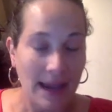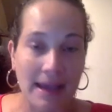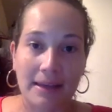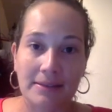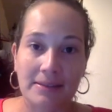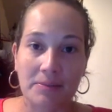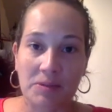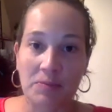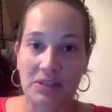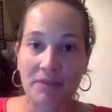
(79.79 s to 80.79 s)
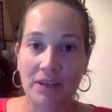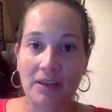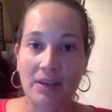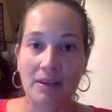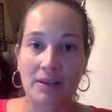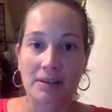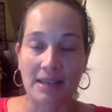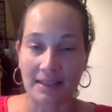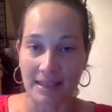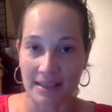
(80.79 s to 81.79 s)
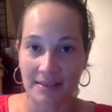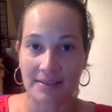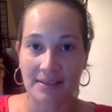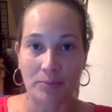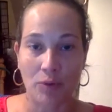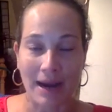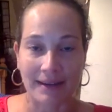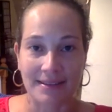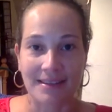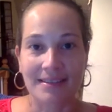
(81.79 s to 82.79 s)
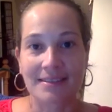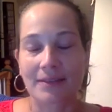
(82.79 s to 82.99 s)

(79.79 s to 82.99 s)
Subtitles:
and some specific techniques and practices